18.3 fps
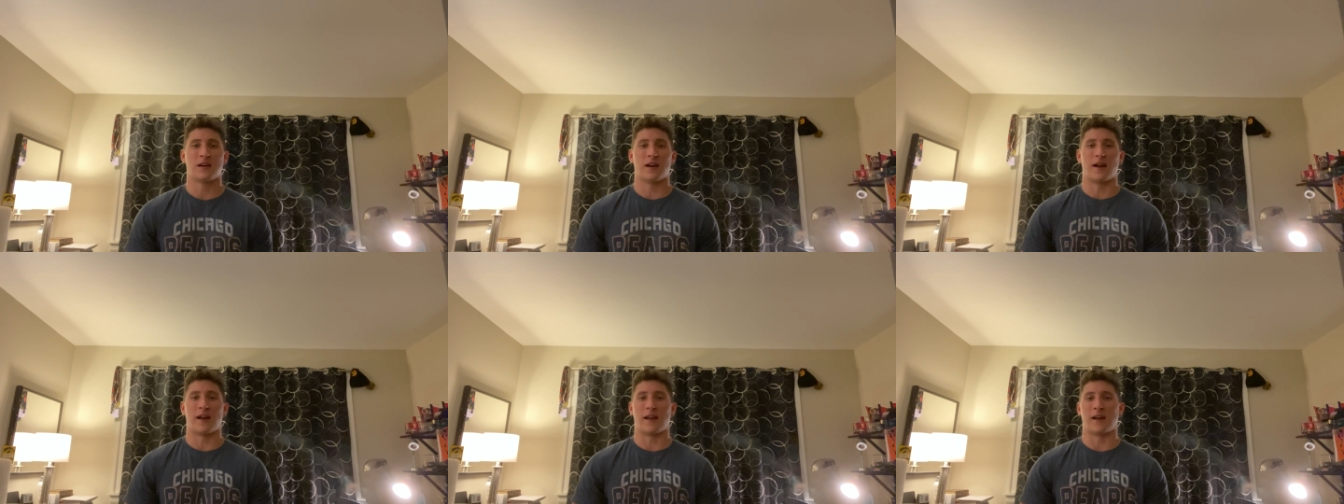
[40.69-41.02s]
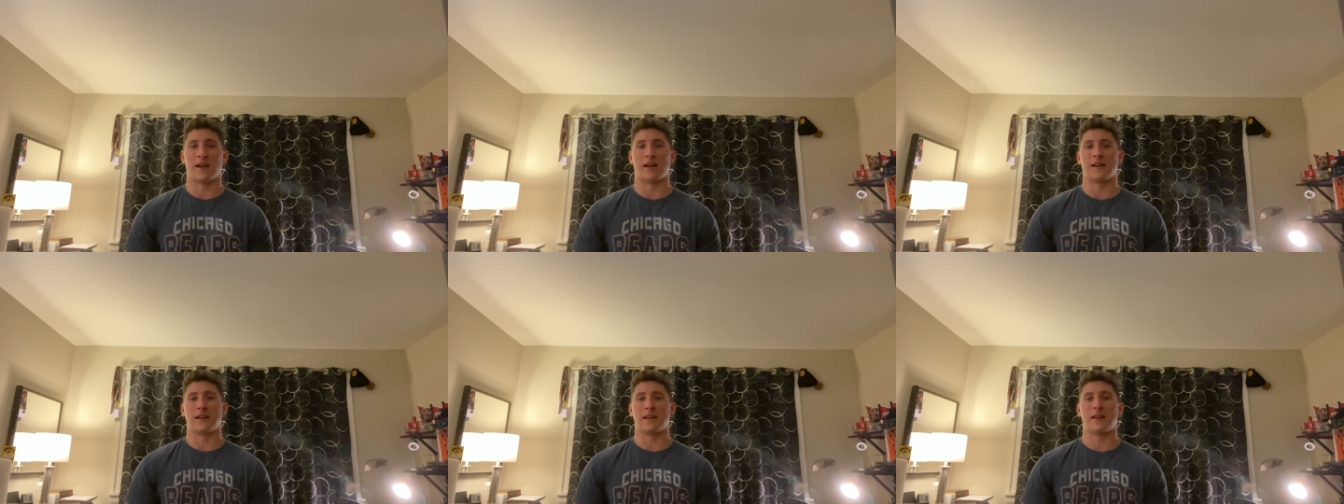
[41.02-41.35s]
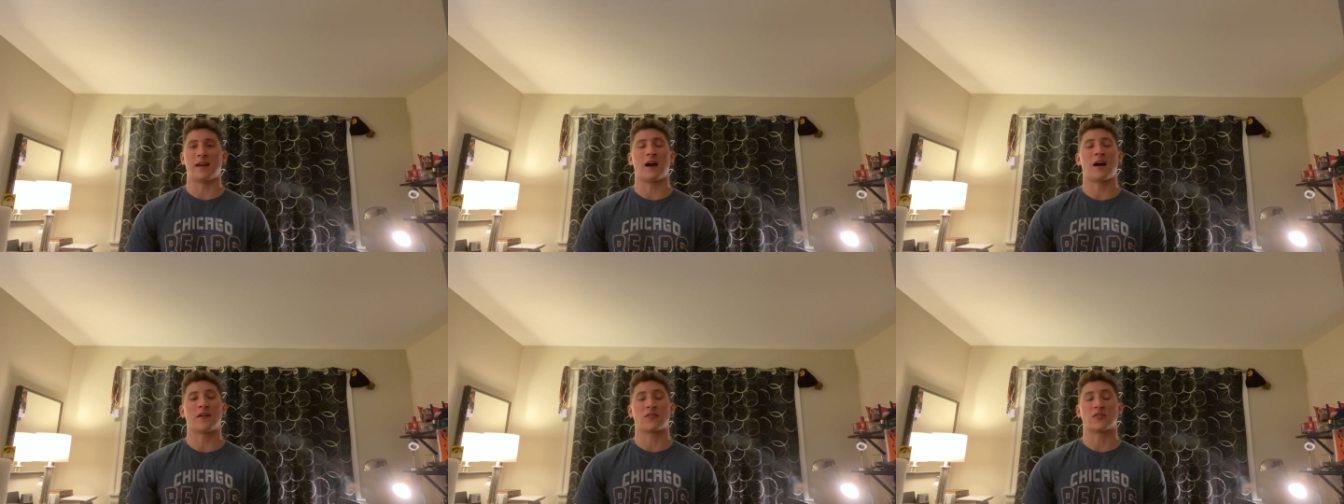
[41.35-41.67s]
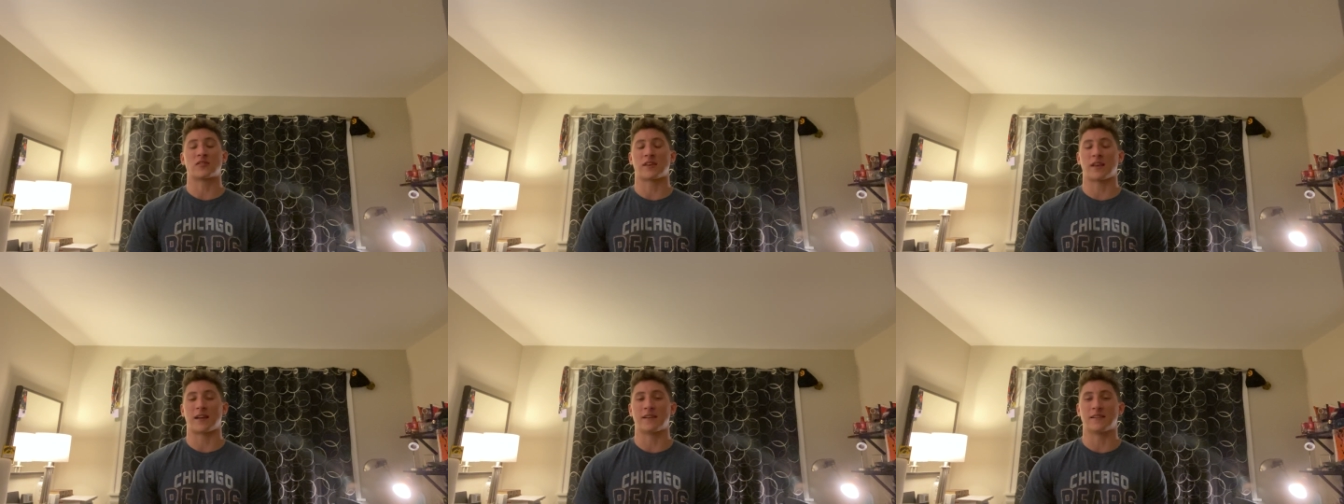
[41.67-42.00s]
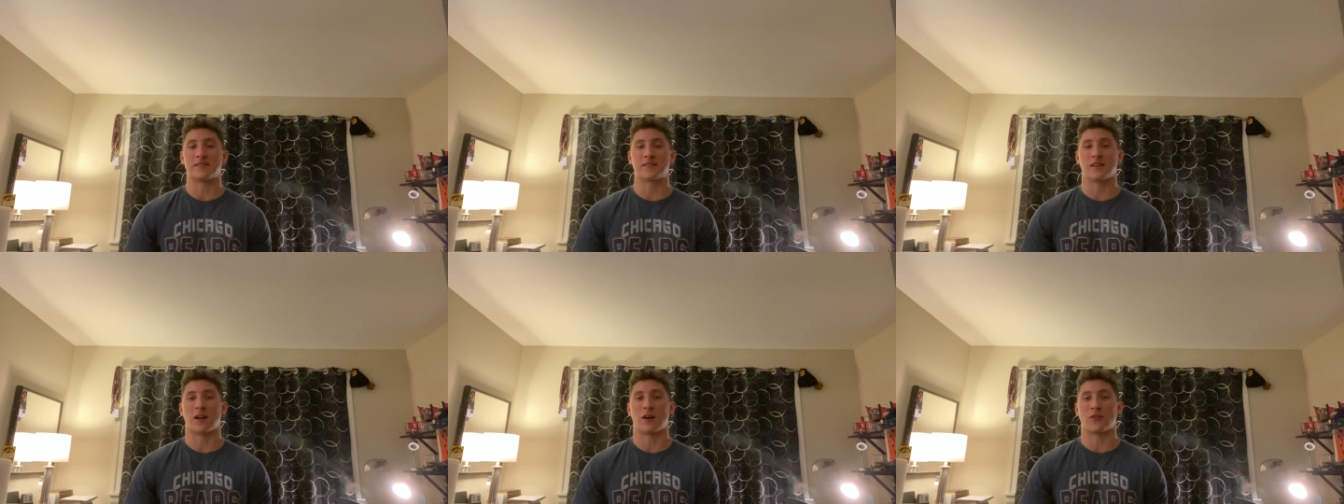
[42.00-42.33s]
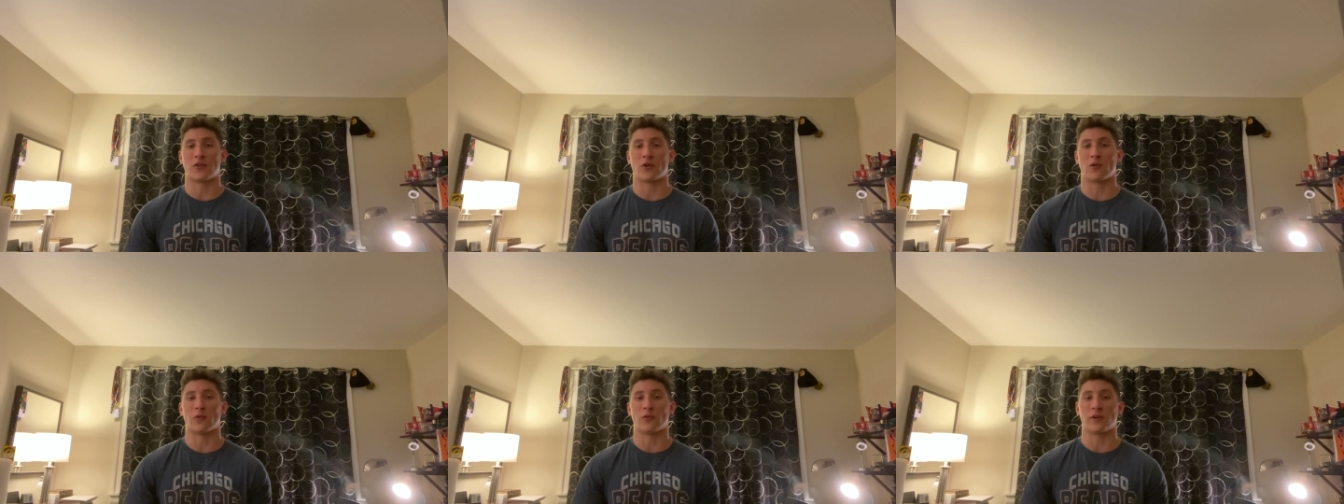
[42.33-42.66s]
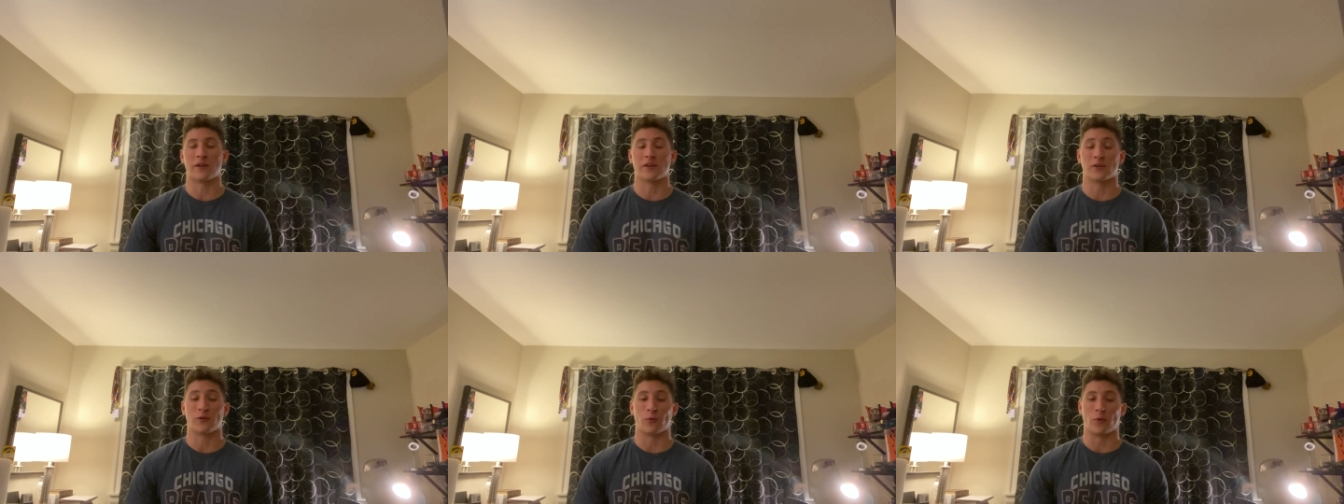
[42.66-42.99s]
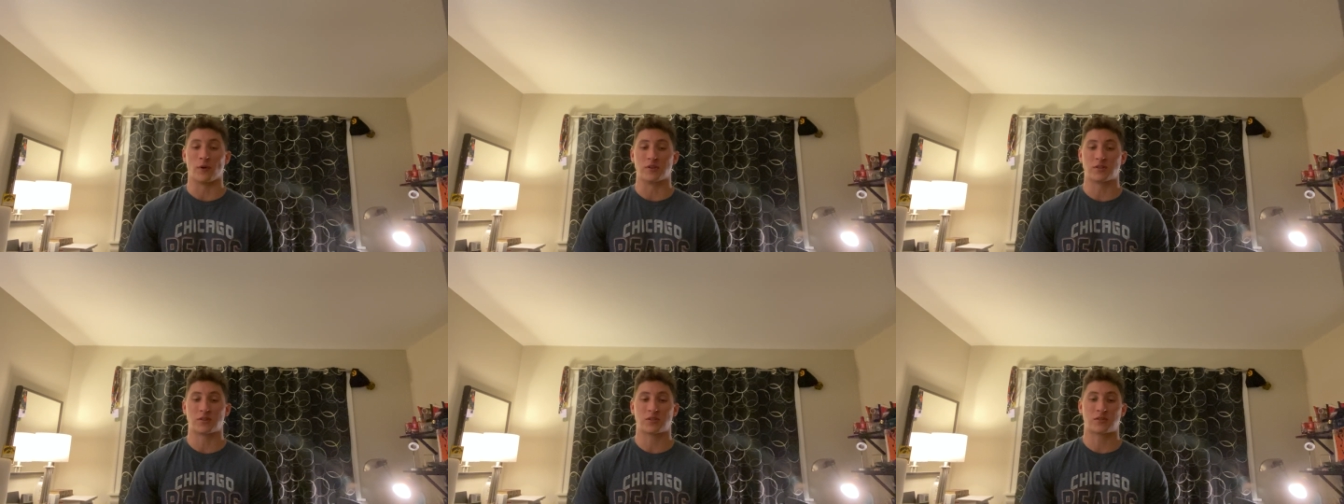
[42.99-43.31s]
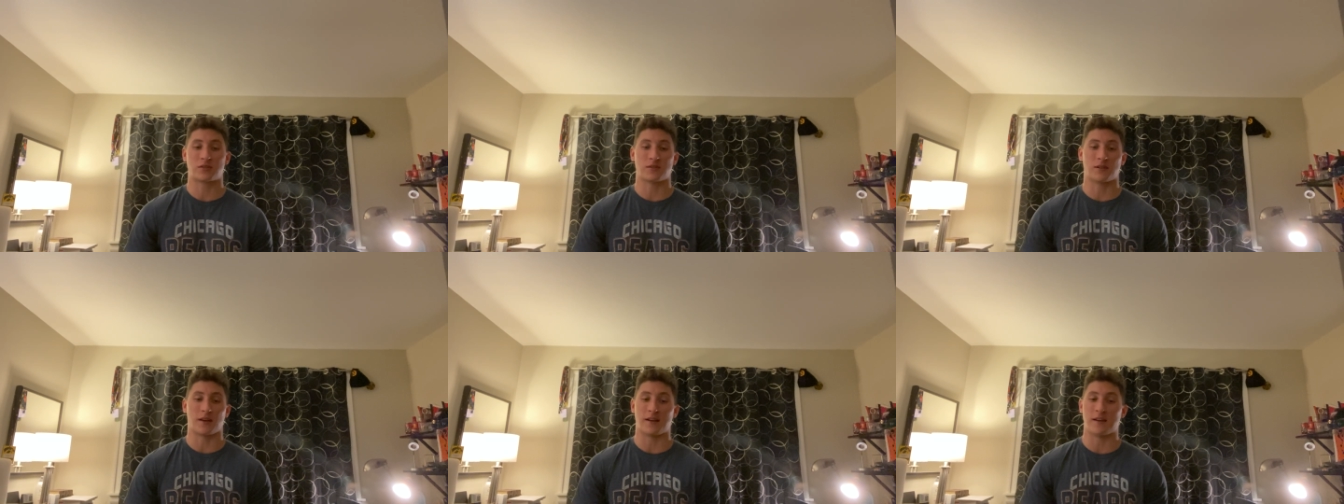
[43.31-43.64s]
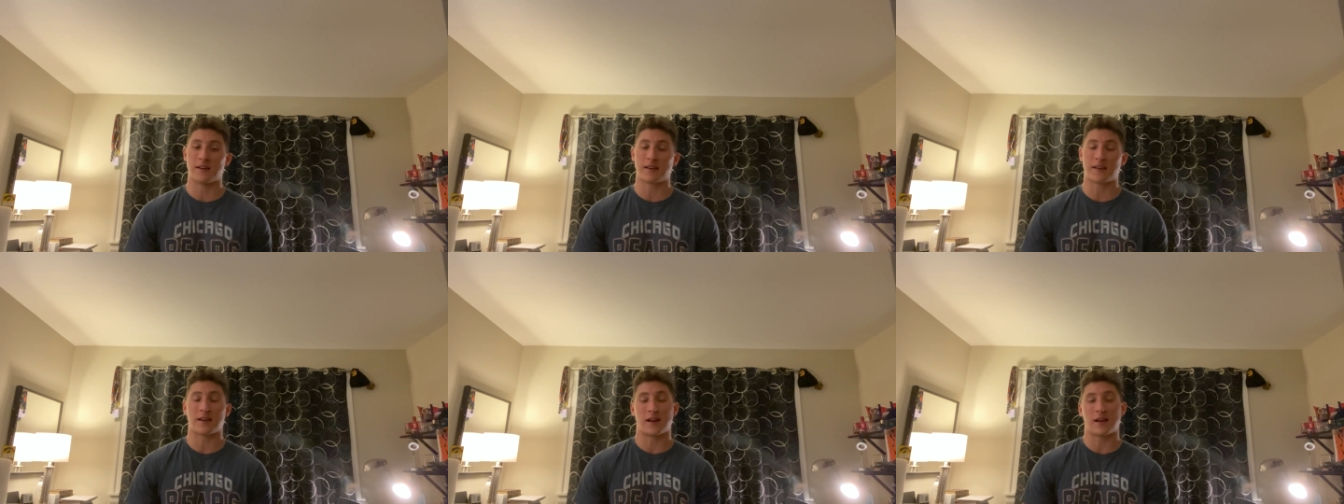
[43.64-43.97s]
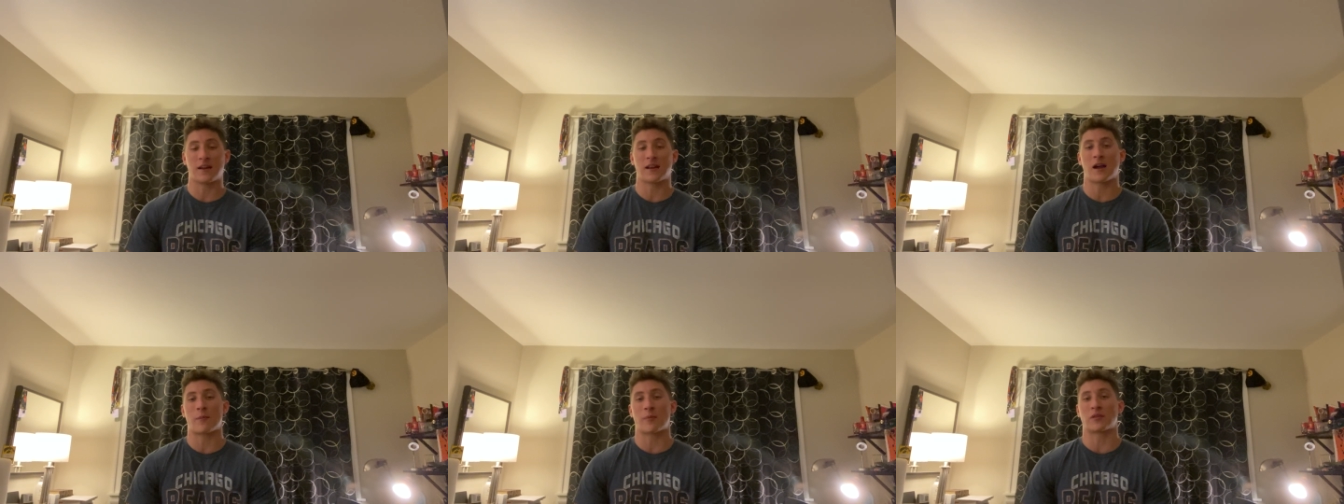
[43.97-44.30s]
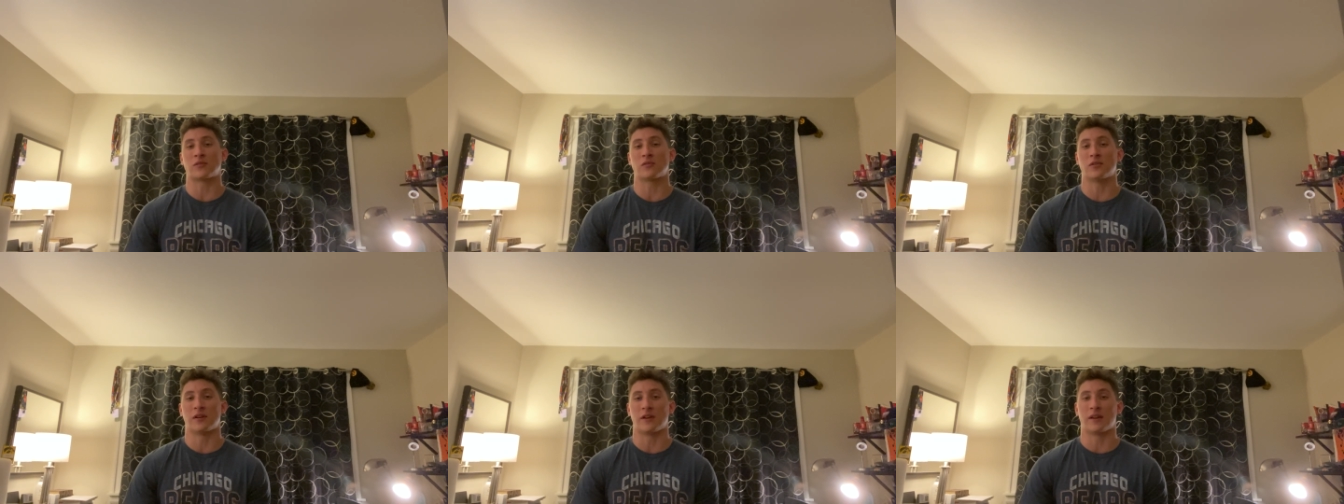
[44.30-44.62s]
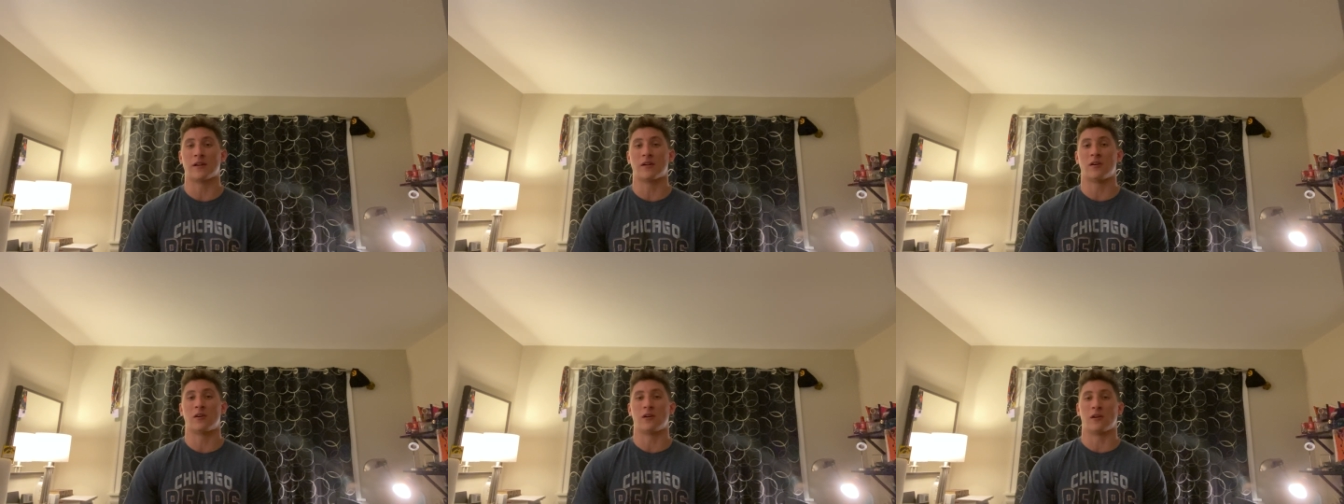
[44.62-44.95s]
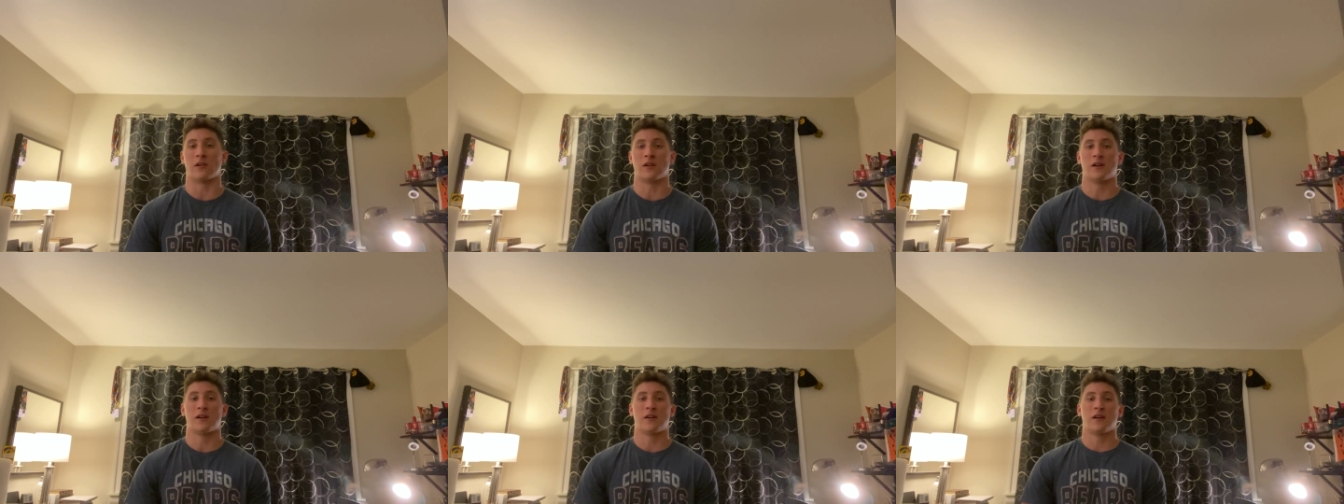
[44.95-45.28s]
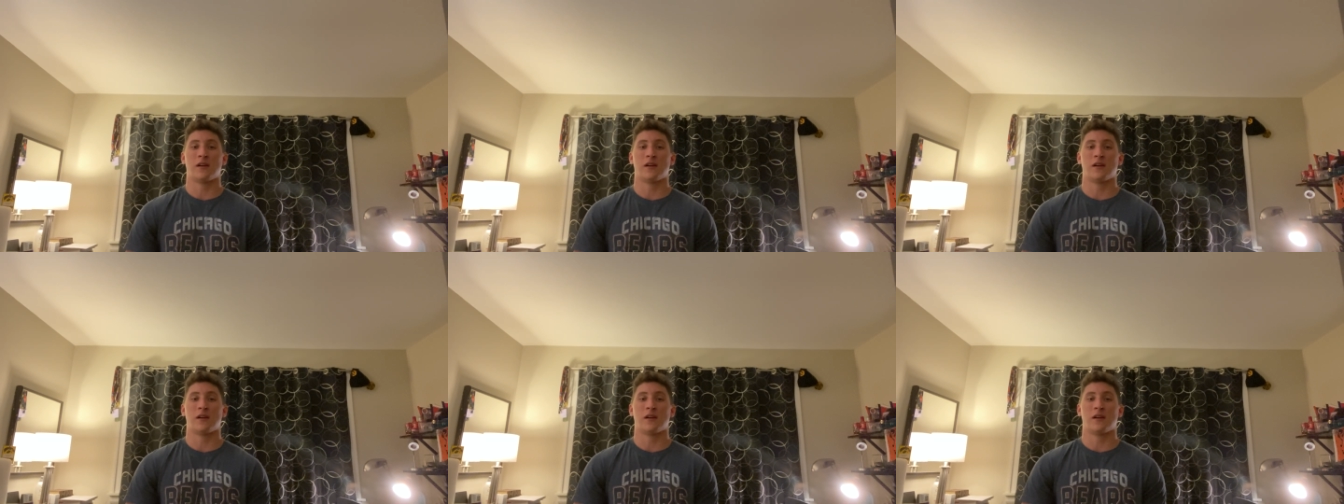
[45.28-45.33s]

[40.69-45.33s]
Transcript: And he obviously had to sit out the whole year, which he didn't get any opportunity at all.